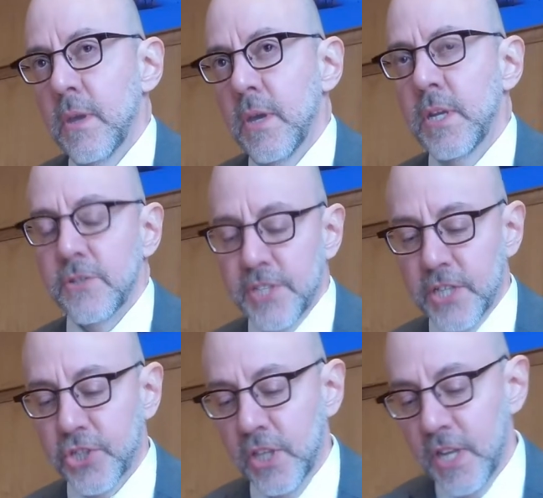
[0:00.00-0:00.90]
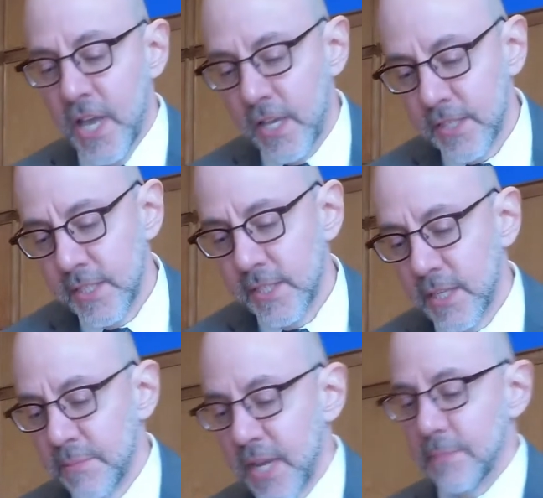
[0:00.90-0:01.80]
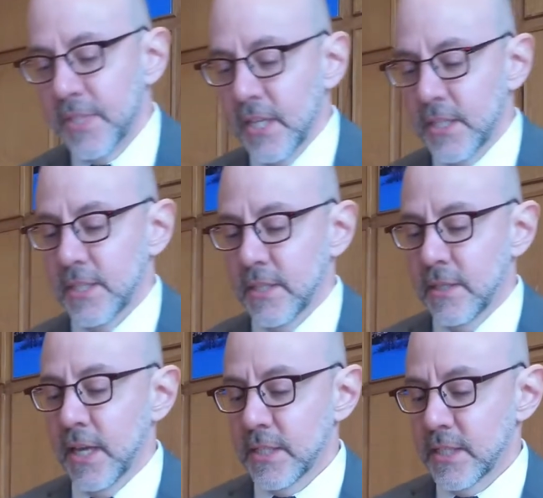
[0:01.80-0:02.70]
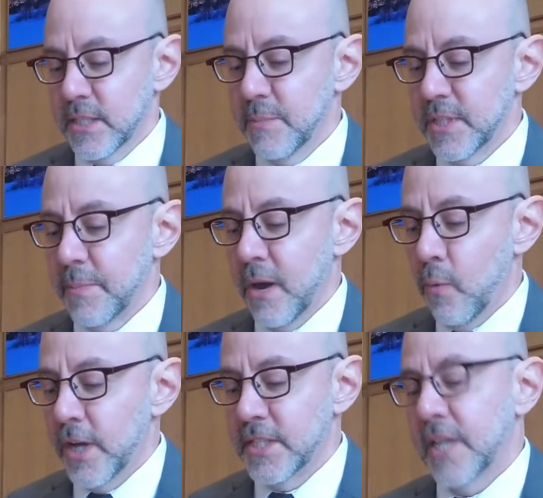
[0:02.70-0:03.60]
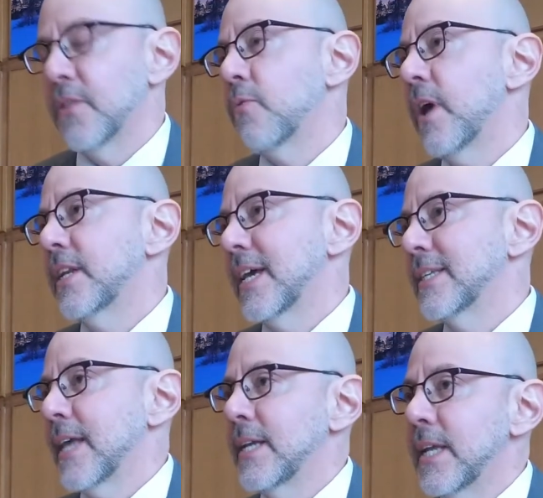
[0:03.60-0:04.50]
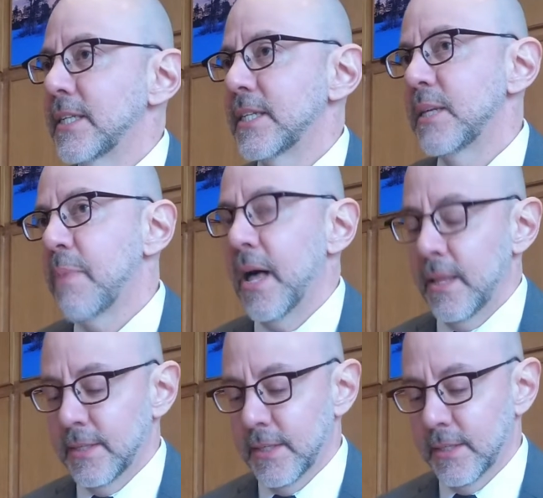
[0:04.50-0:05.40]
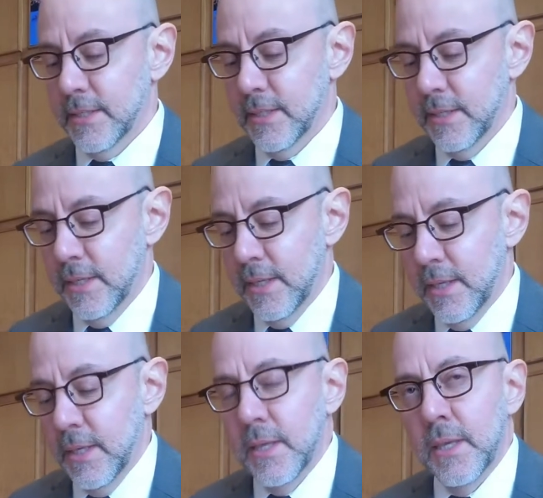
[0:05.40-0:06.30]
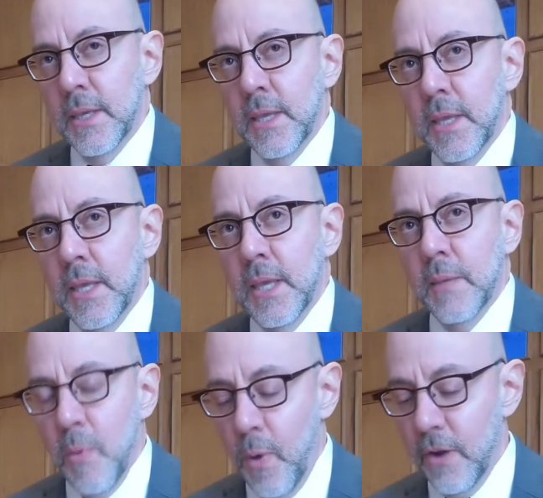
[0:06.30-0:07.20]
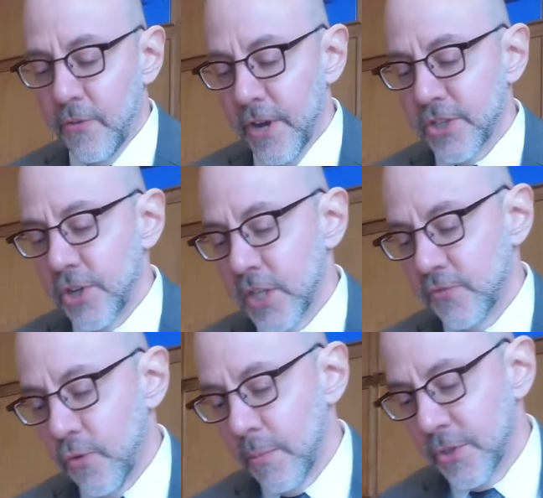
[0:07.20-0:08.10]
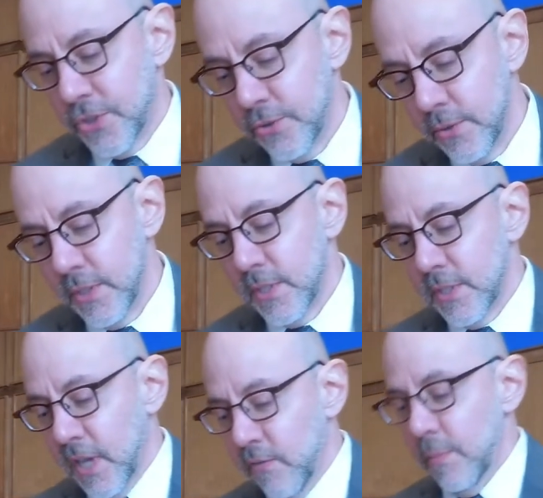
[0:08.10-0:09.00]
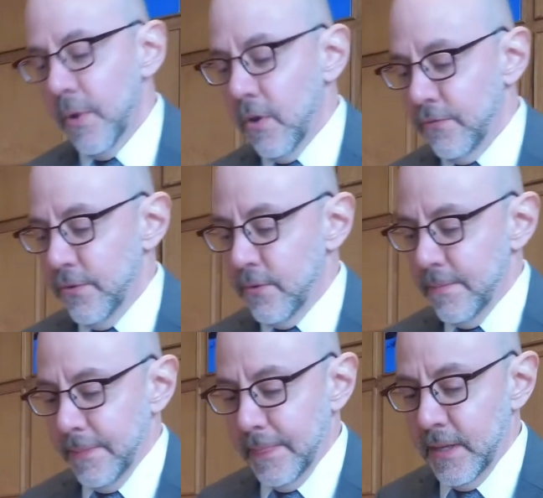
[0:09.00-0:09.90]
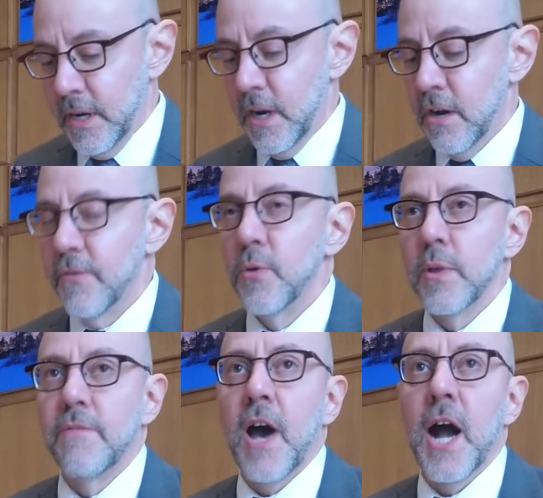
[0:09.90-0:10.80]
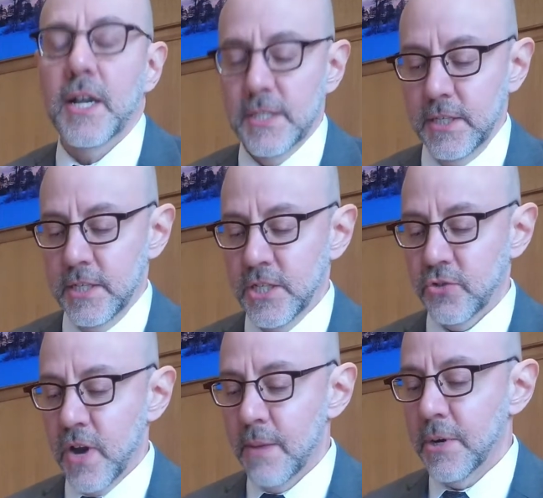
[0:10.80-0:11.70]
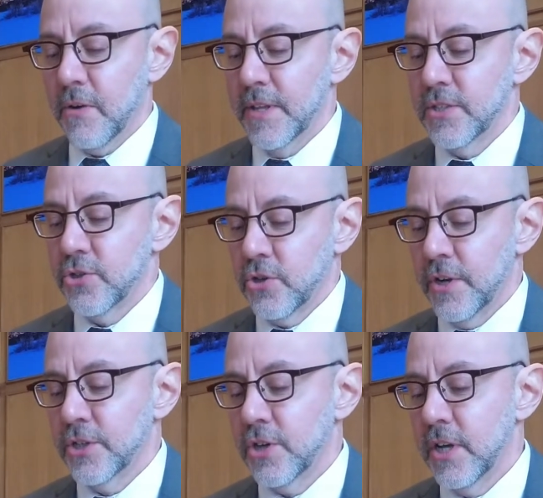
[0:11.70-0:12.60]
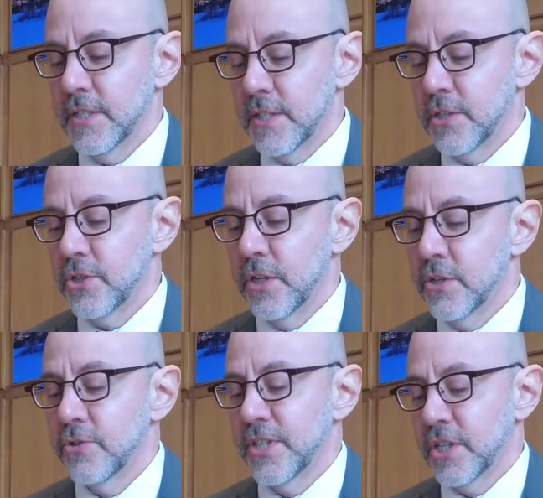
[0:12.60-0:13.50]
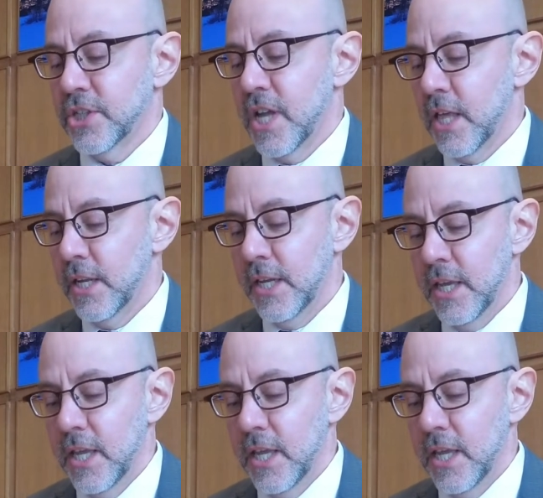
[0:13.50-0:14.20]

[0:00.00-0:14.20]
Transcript: Intersectional analysis sometimes gets dismissed by whites on the right as identity politics. But one of Crenshaw's former students, Kevin Minofu, in an interview with Vox, described Crenshaw's intersectionality